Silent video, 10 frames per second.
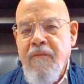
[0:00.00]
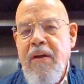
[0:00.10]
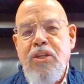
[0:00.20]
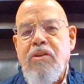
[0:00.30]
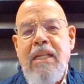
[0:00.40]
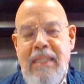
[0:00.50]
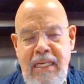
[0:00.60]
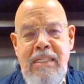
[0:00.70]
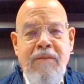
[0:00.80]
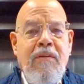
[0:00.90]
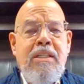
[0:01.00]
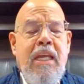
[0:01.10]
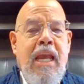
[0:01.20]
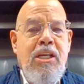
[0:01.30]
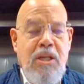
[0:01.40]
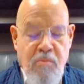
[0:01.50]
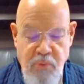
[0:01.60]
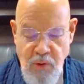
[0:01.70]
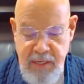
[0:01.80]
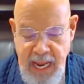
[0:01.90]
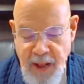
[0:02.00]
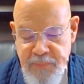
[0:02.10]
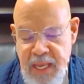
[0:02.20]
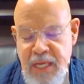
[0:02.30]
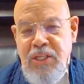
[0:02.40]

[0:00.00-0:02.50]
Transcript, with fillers: Eventually, this investigation broke down